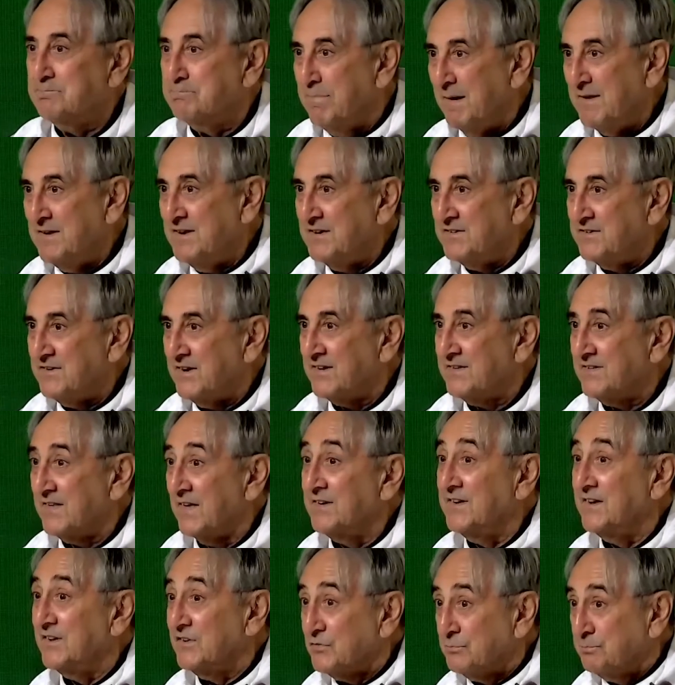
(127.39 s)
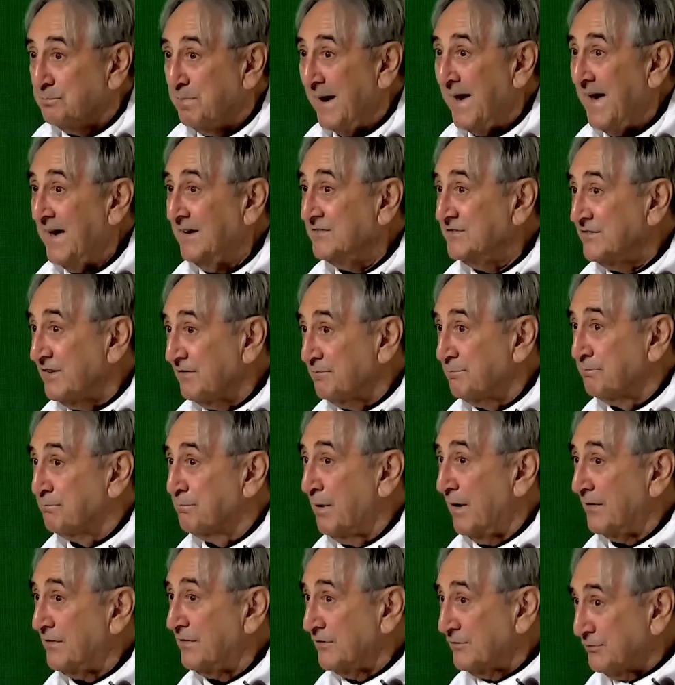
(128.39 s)
Benedict and his band of
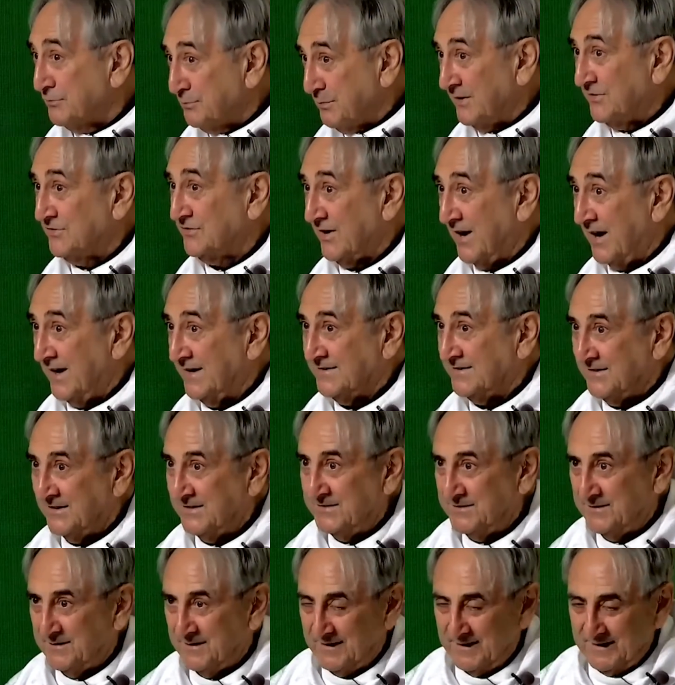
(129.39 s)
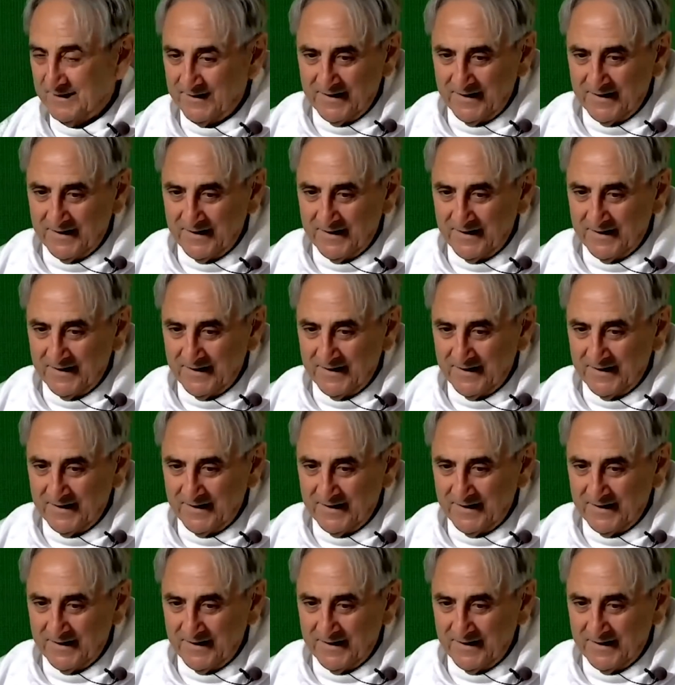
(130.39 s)
brothers resided,